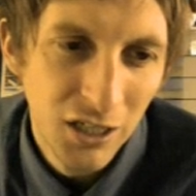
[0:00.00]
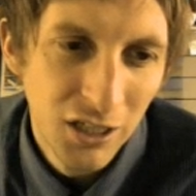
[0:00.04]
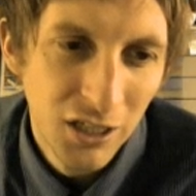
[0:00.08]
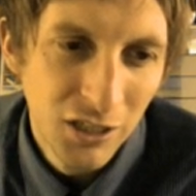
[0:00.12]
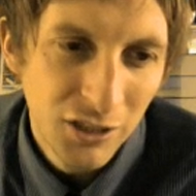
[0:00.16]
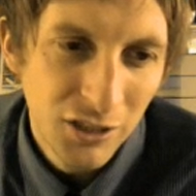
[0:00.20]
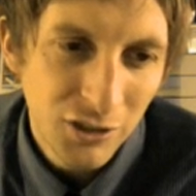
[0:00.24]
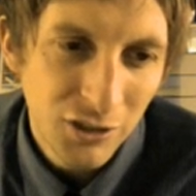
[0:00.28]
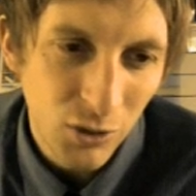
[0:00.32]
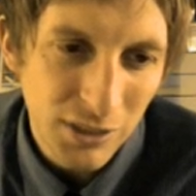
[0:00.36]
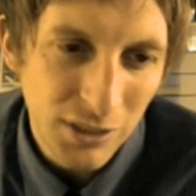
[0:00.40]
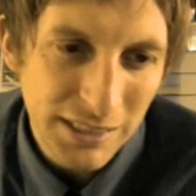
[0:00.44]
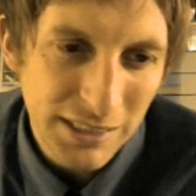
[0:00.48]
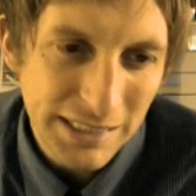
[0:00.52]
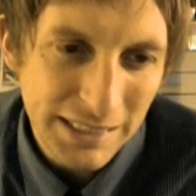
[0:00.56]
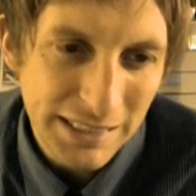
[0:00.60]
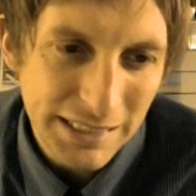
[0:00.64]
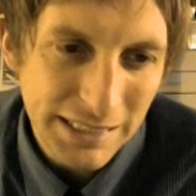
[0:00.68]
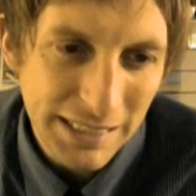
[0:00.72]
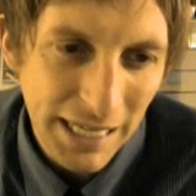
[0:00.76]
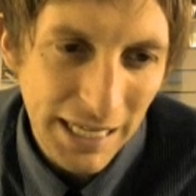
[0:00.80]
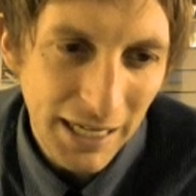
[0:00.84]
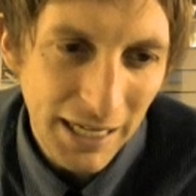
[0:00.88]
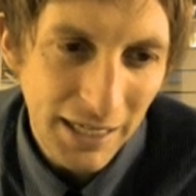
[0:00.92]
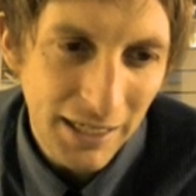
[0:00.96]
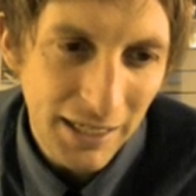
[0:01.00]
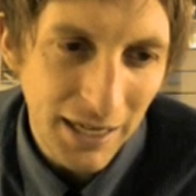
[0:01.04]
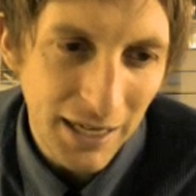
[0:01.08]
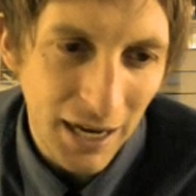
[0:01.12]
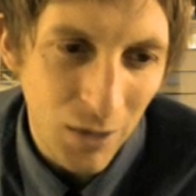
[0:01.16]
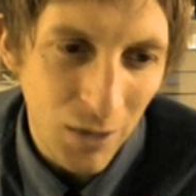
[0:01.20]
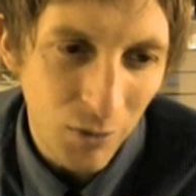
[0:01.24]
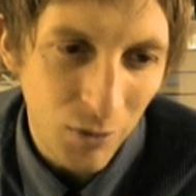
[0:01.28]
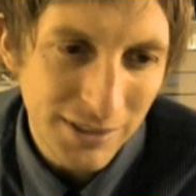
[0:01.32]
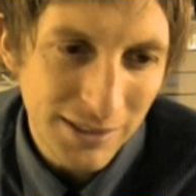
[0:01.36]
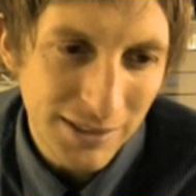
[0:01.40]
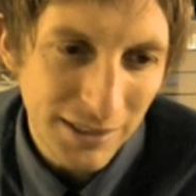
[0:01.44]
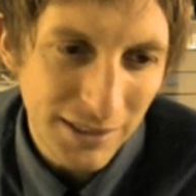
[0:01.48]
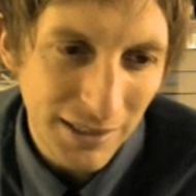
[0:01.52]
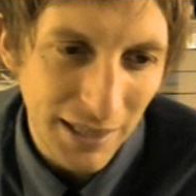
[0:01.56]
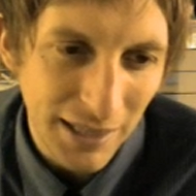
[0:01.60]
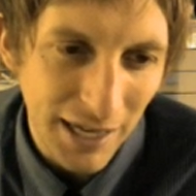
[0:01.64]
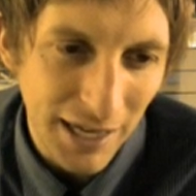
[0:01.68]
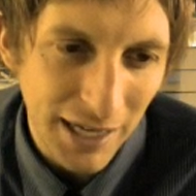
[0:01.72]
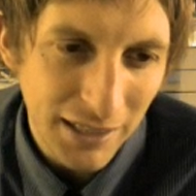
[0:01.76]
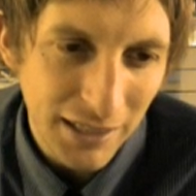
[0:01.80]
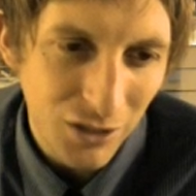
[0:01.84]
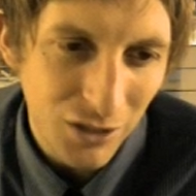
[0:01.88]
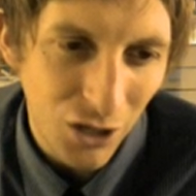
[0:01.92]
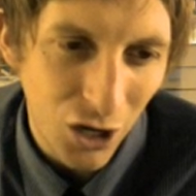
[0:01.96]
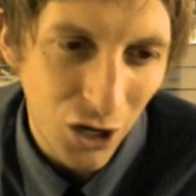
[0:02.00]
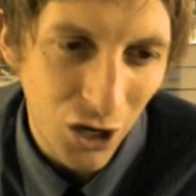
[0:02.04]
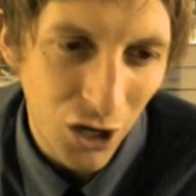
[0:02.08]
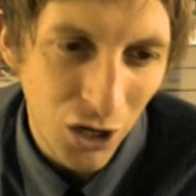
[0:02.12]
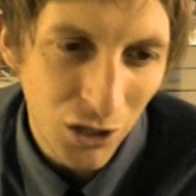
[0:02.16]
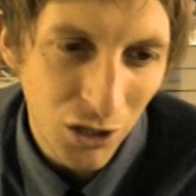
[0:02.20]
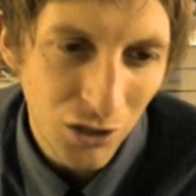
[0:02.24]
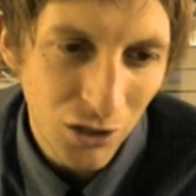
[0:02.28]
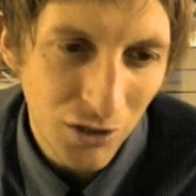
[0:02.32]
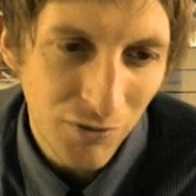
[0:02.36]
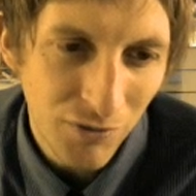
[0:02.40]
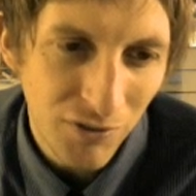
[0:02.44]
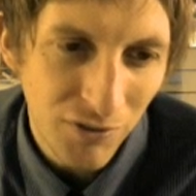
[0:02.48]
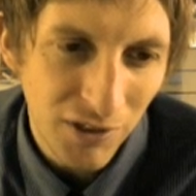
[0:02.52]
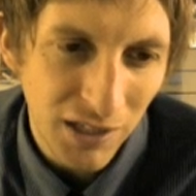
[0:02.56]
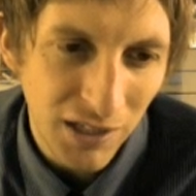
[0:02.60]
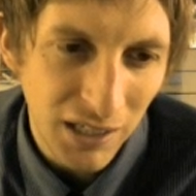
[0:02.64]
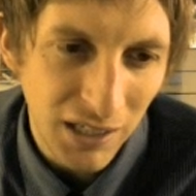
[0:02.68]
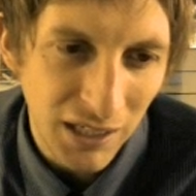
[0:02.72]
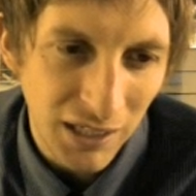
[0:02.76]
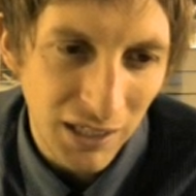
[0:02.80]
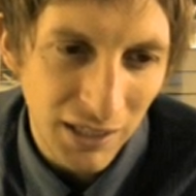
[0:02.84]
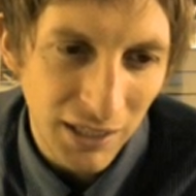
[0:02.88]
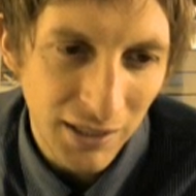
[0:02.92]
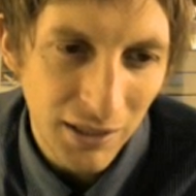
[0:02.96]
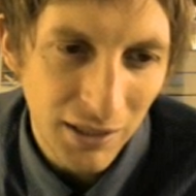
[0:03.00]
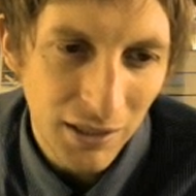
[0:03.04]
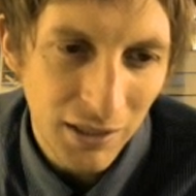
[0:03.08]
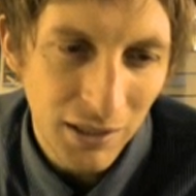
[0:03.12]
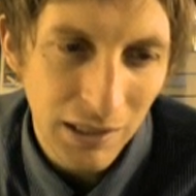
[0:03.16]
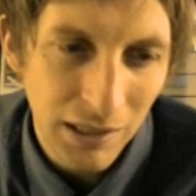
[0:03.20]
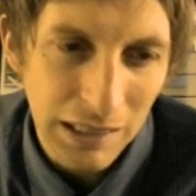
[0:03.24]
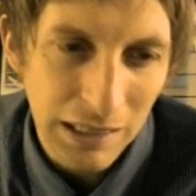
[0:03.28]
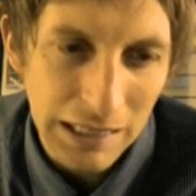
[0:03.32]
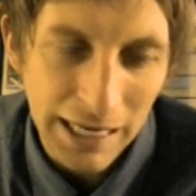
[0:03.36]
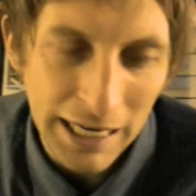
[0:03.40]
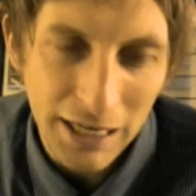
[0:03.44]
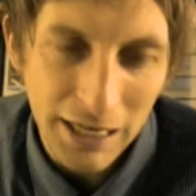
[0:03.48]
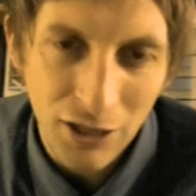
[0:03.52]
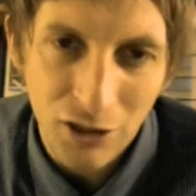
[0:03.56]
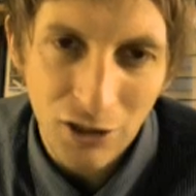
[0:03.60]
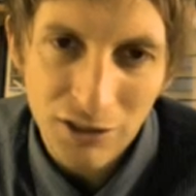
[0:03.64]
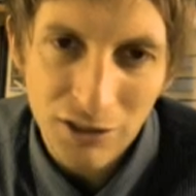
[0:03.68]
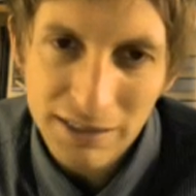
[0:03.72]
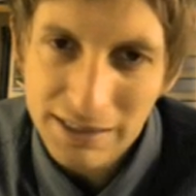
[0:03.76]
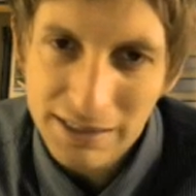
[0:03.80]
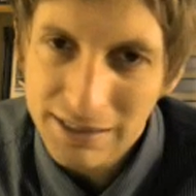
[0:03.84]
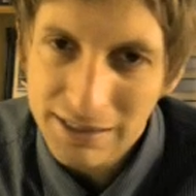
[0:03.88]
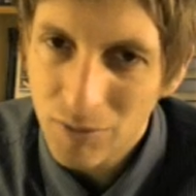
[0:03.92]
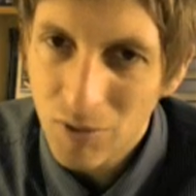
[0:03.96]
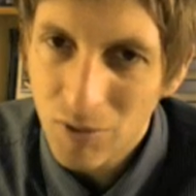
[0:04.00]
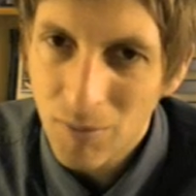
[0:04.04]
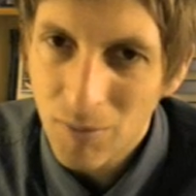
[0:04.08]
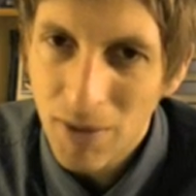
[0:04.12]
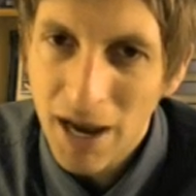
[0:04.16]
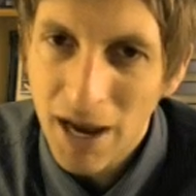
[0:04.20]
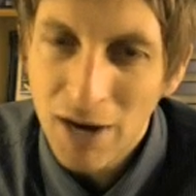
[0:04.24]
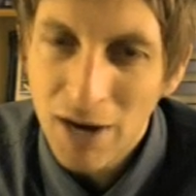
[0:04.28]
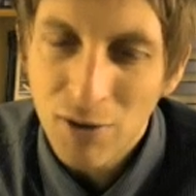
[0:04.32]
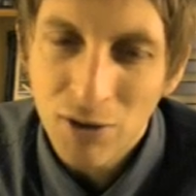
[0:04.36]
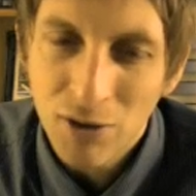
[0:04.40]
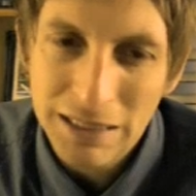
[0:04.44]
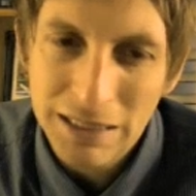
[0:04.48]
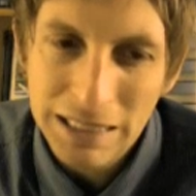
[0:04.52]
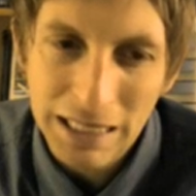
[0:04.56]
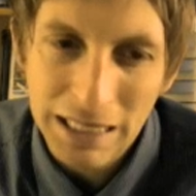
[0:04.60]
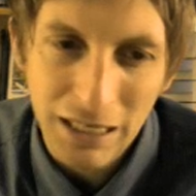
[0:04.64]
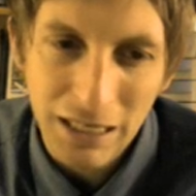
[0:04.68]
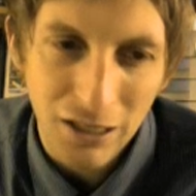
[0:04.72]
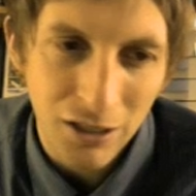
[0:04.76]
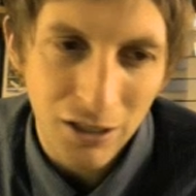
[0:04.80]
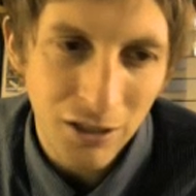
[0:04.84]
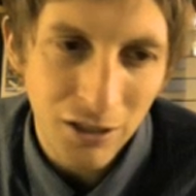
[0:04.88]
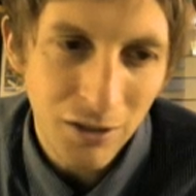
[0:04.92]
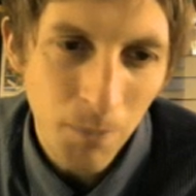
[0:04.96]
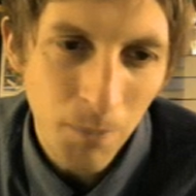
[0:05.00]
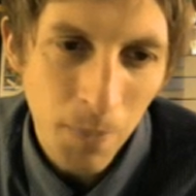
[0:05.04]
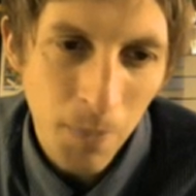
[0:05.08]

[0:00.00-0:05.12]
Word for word: So instead, I would select all of the layers except the background layer.